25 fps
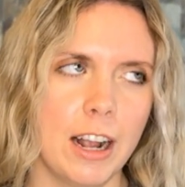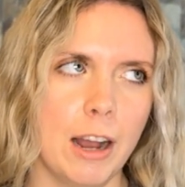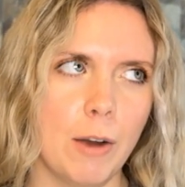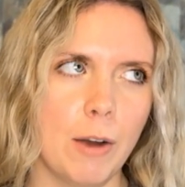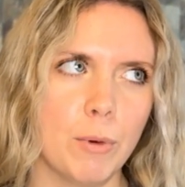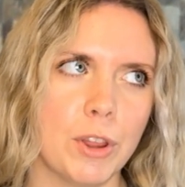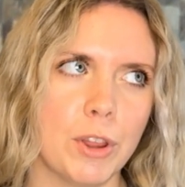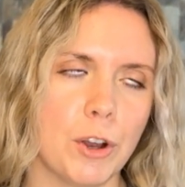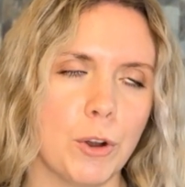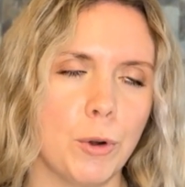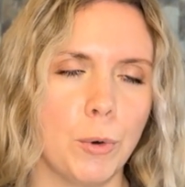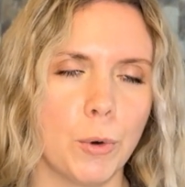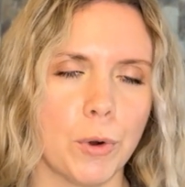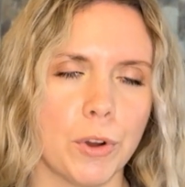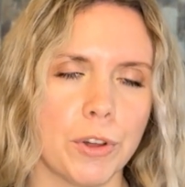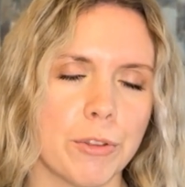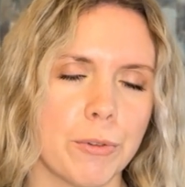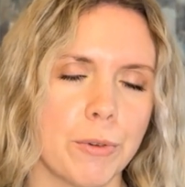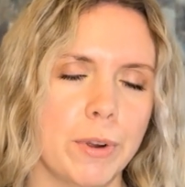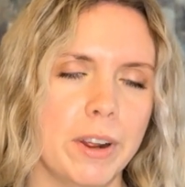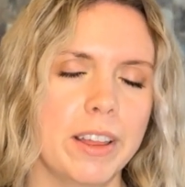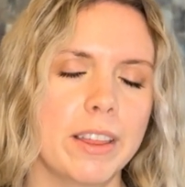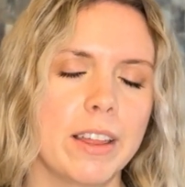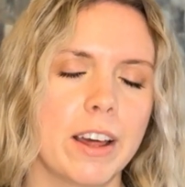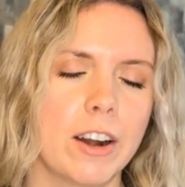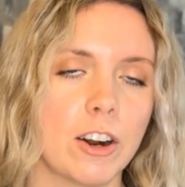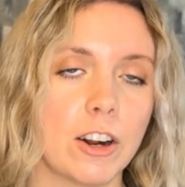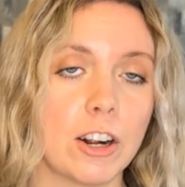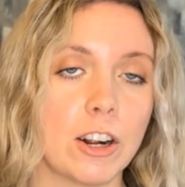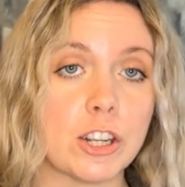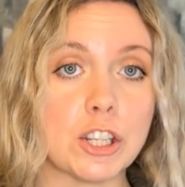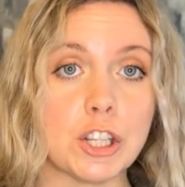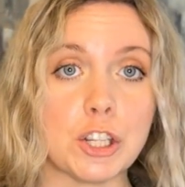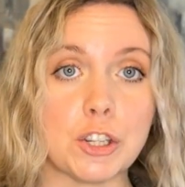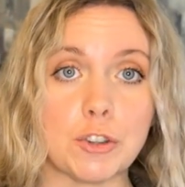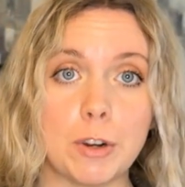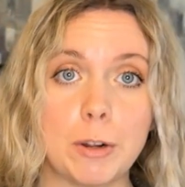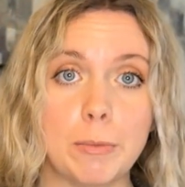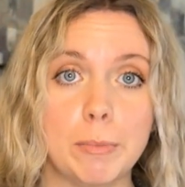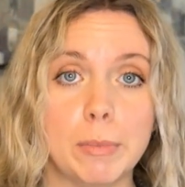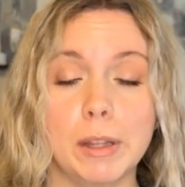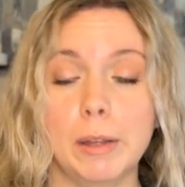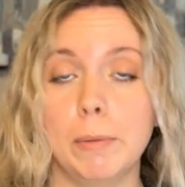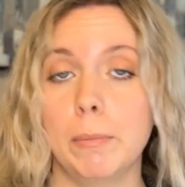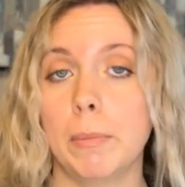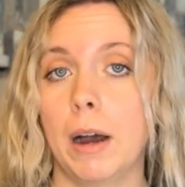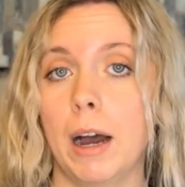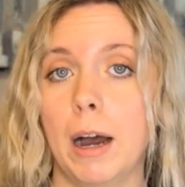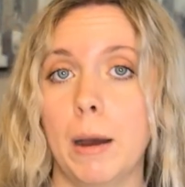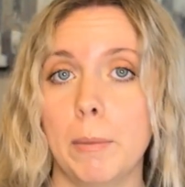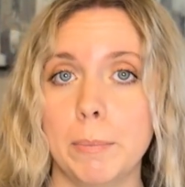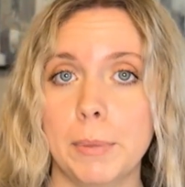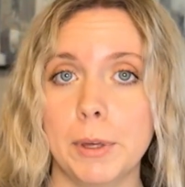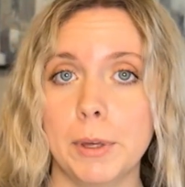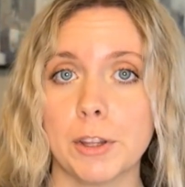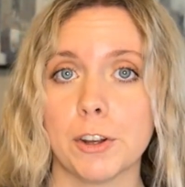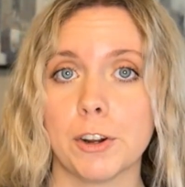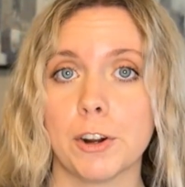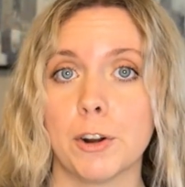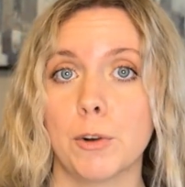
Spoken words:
out with a core 3 that are extremely popular